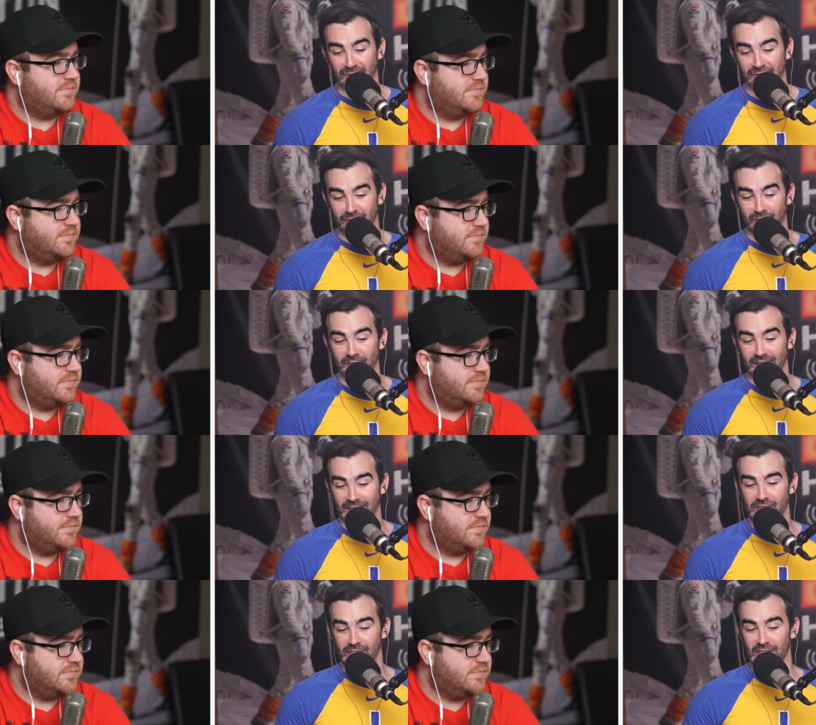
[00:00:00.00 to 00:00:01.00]
Speaker 1: from the
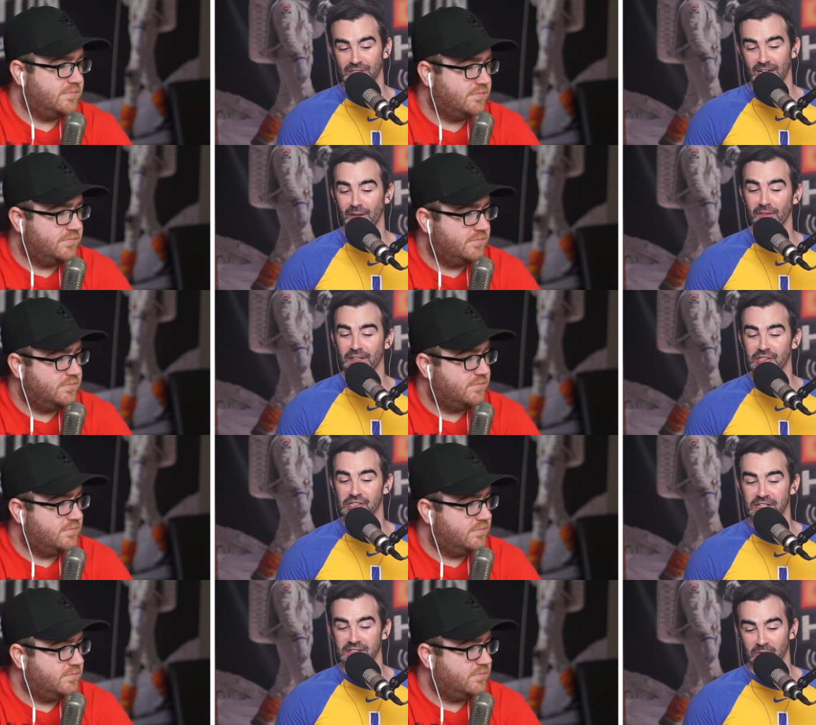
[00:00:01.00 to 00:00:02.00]
409 Josh. I don't think
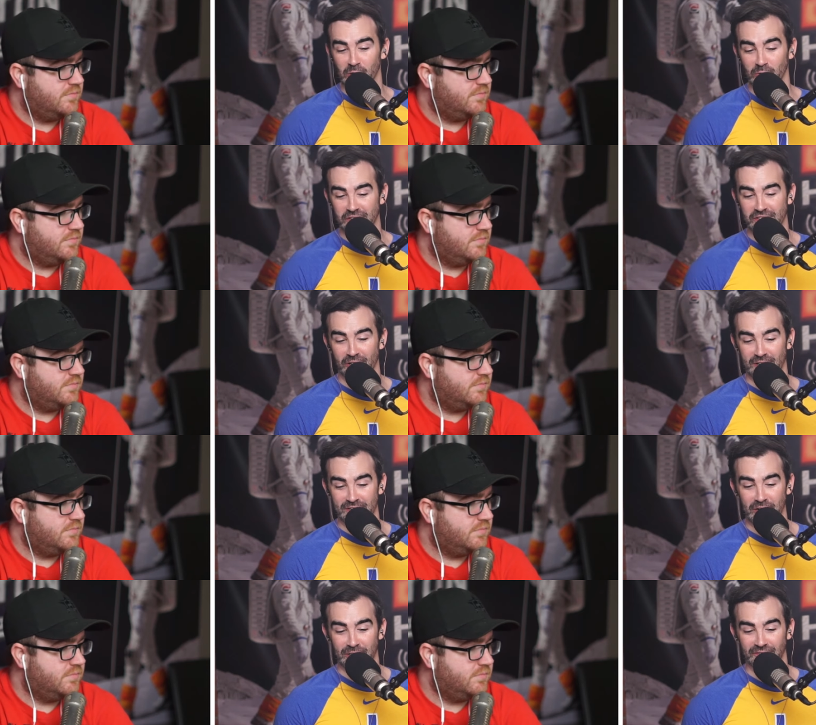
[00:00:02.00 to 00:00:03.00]
JJ will restart
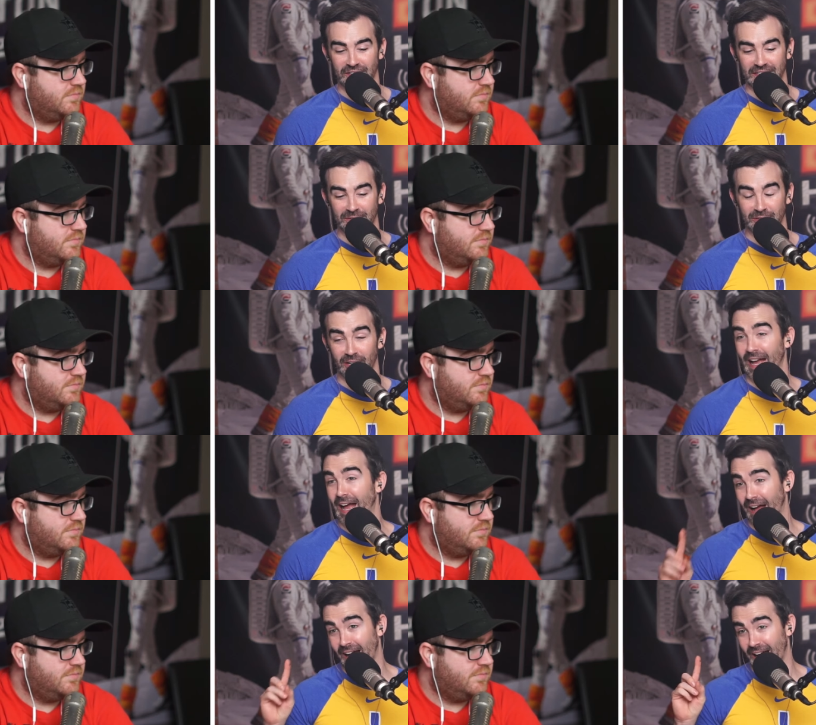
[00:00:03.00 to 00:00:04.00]
his Hall of Fame clock.
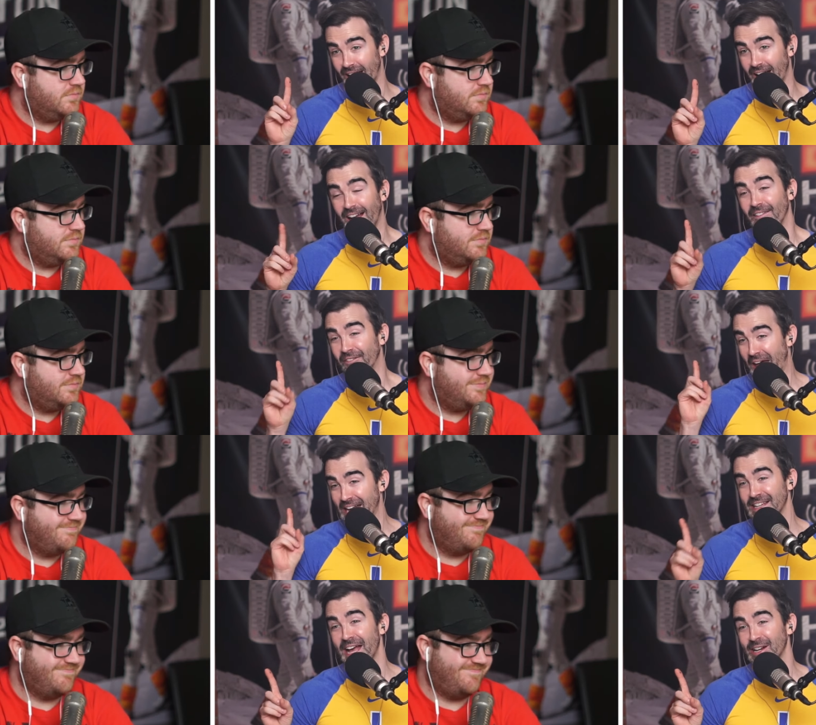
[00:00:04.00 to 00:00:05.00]
Uh uh-uh, uh.
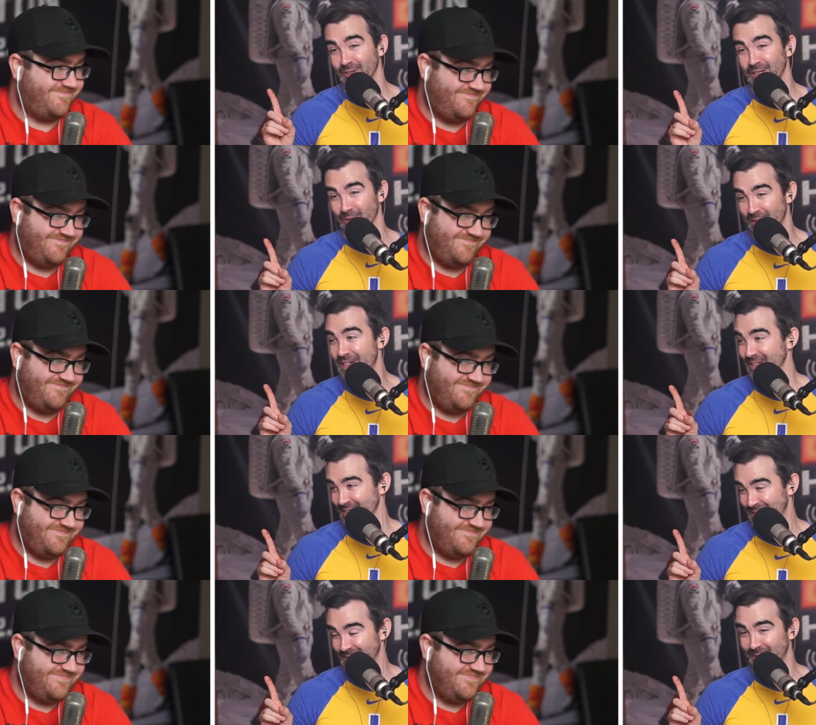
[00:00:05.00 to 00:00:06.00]
That's mm. actually the reason
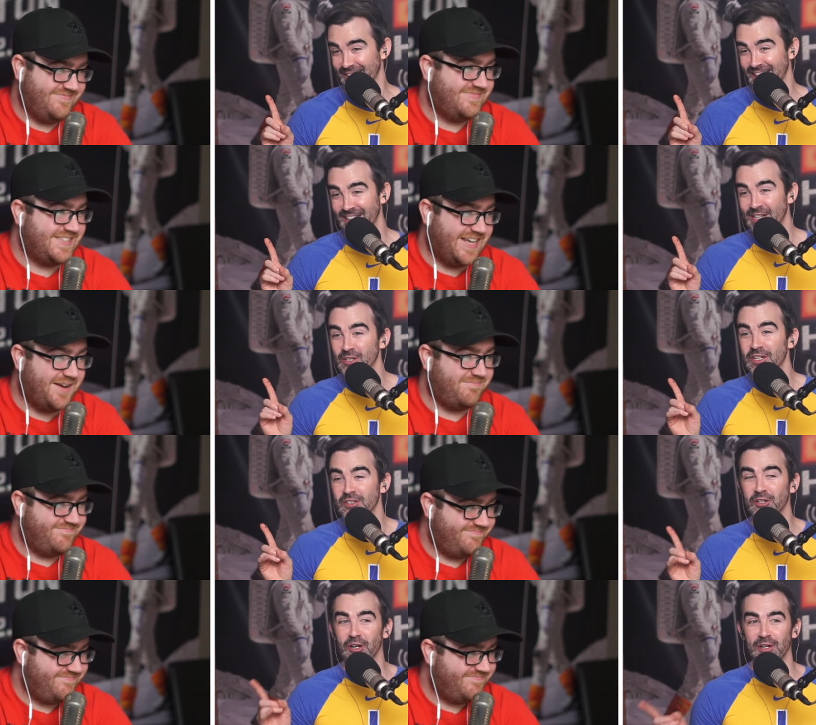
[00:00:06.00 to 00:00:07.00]
to do it. Yep.
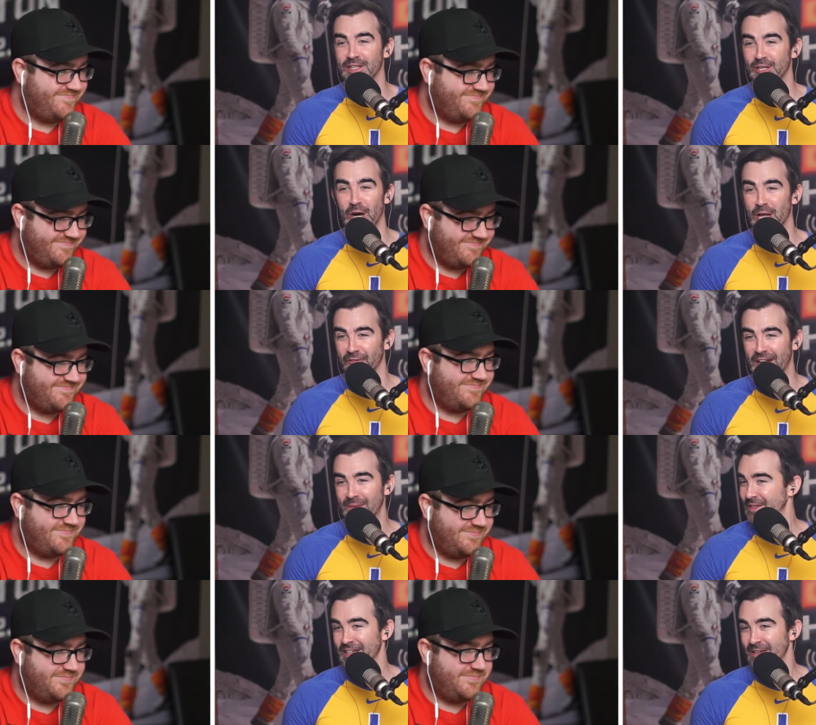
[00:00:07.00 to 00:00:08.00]
You're going into the Hall of
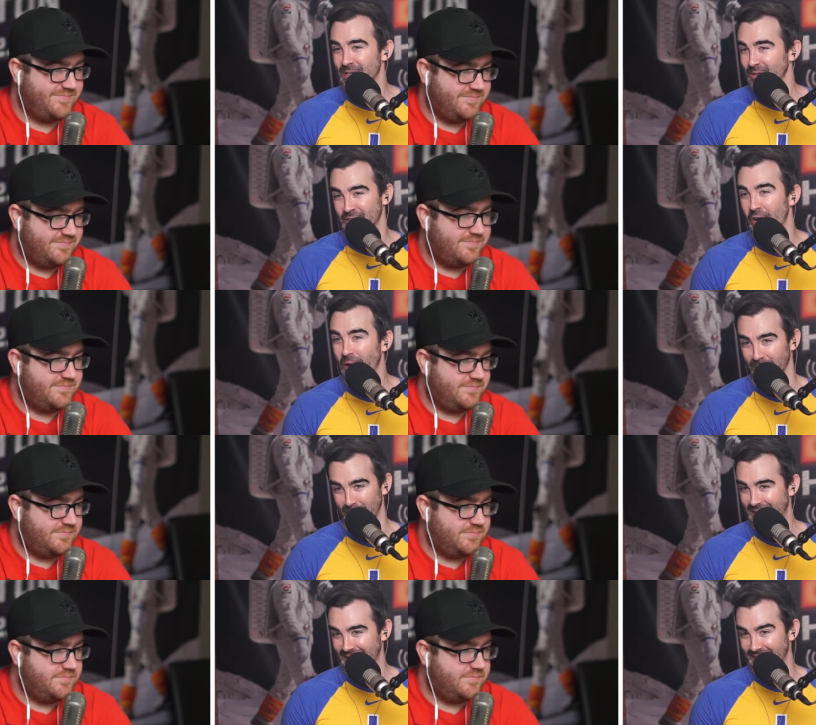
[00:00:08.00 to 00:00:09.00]
Fame the same year as Tom
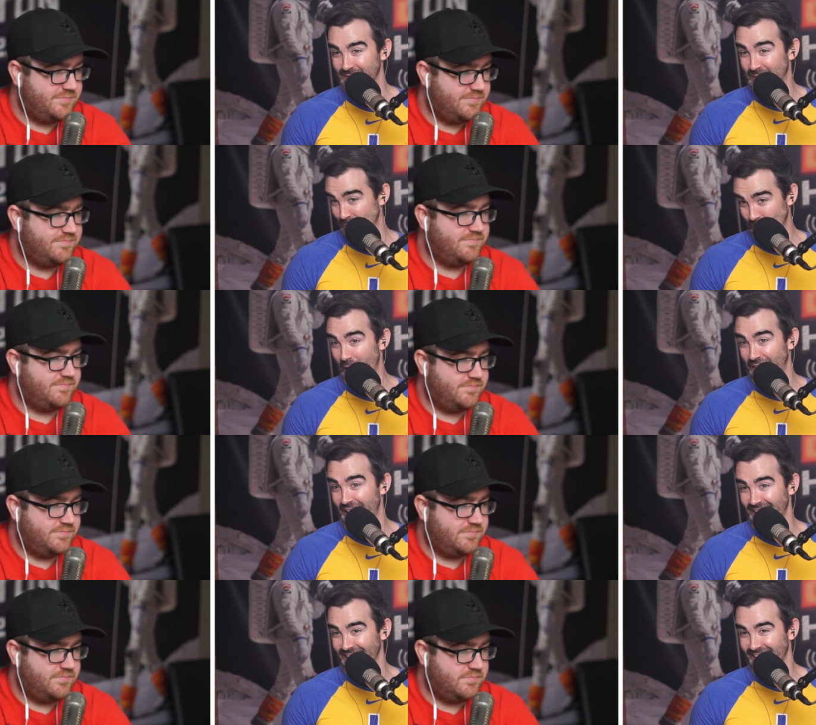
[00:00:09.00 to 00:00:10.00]
Brady. Do you want
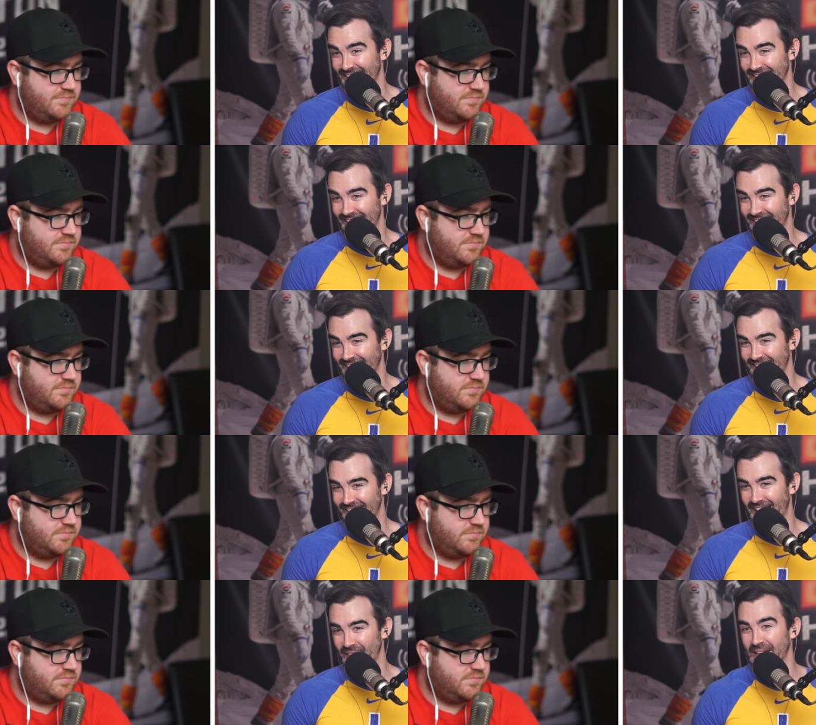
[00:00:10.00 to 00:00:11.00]
that?
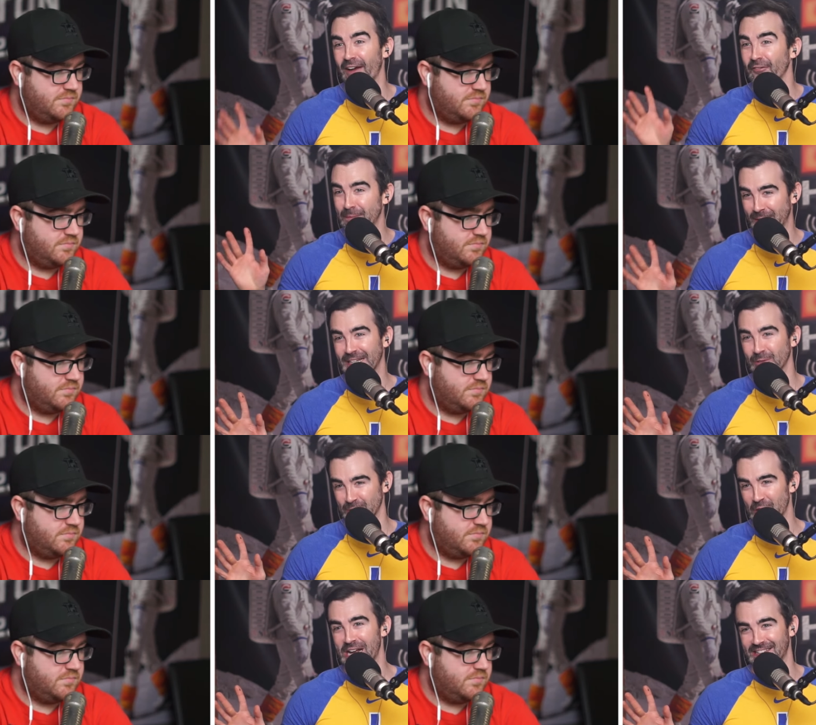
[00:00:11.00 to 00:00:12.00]
I think everybody
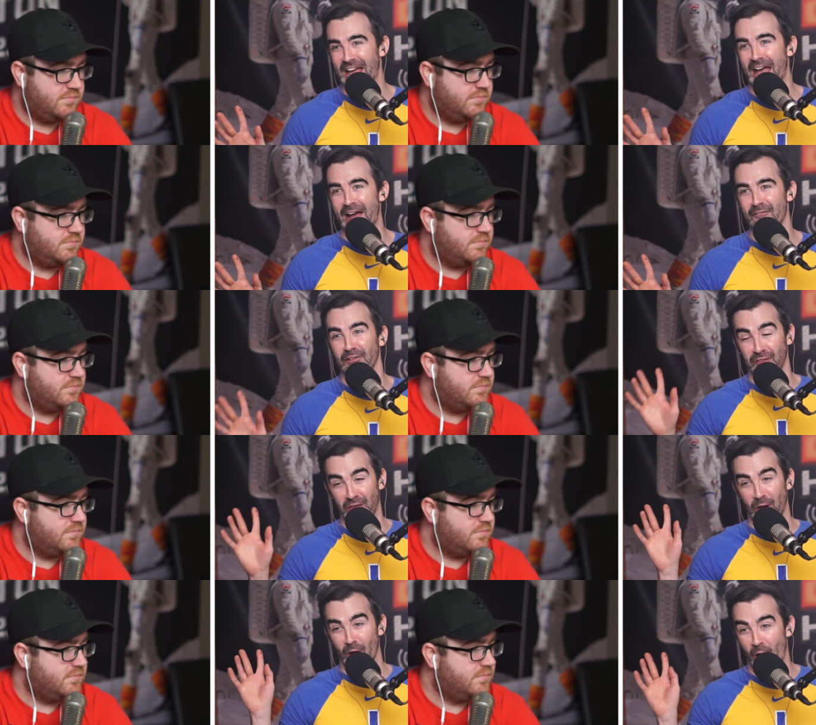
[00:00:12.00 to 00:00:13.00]
would like to have
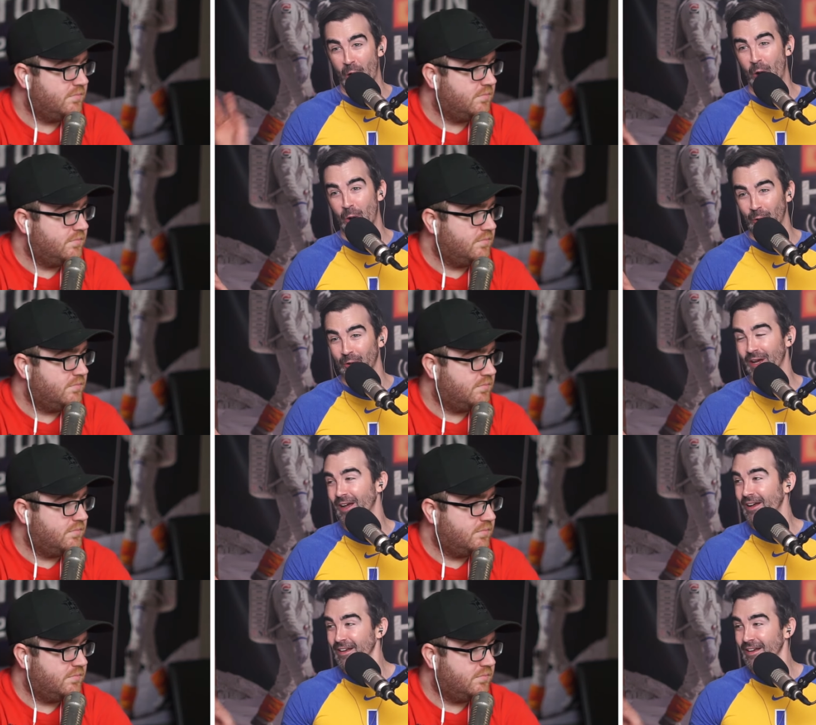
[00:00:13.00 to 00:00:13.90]
their own